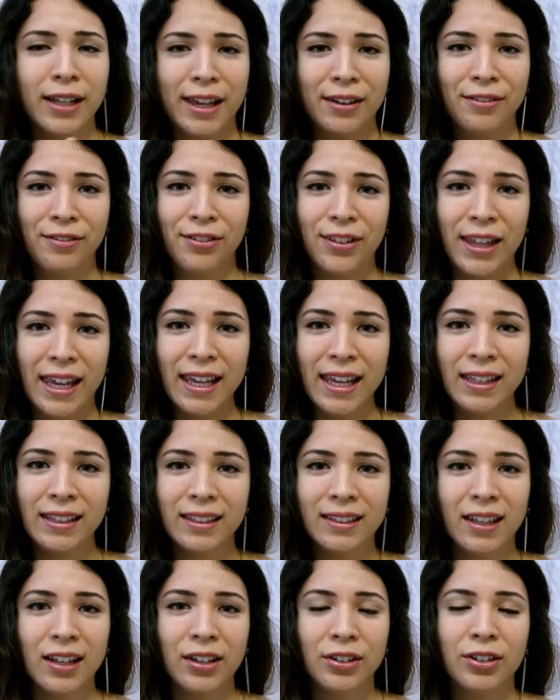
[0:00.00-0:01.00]
like
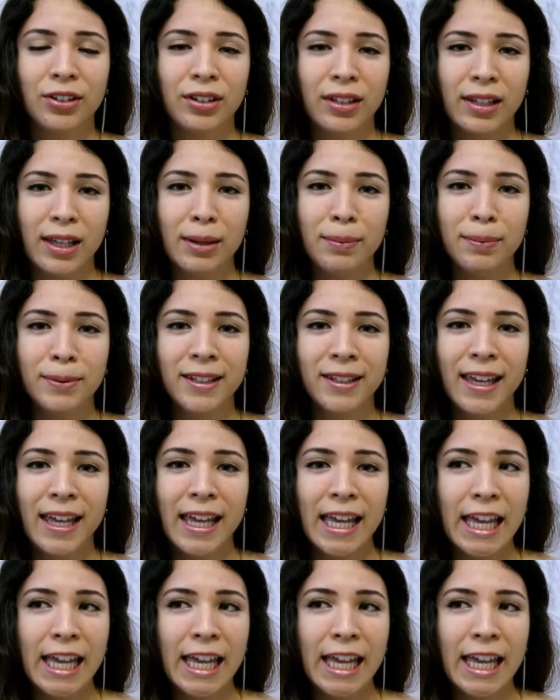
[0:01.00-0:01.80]
flakes on your lips,